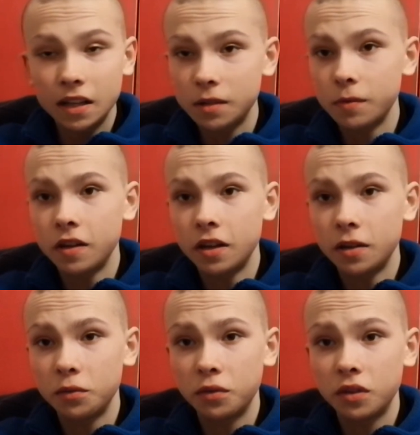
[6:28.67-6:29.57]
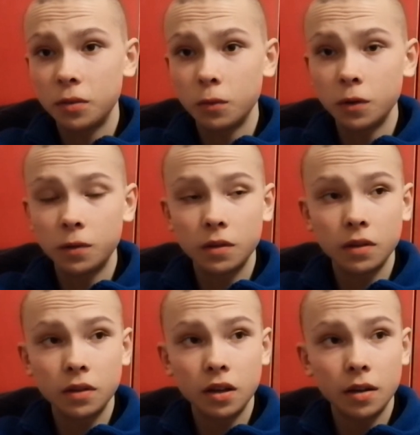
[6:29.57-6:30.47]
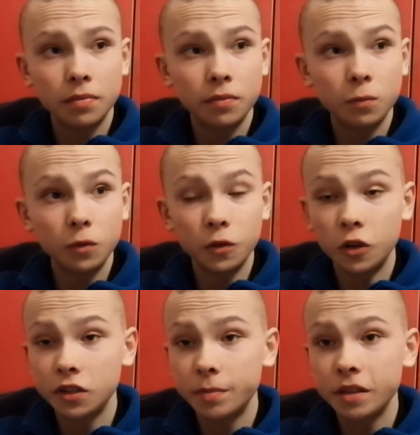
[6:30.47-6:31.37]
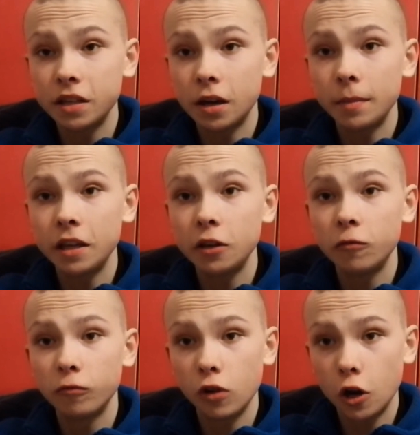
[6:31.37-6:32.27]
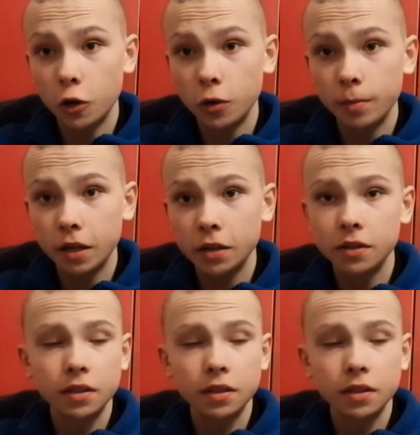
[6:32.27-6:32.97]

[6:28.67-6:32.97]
as we know, the World Cup will not be coming Rome,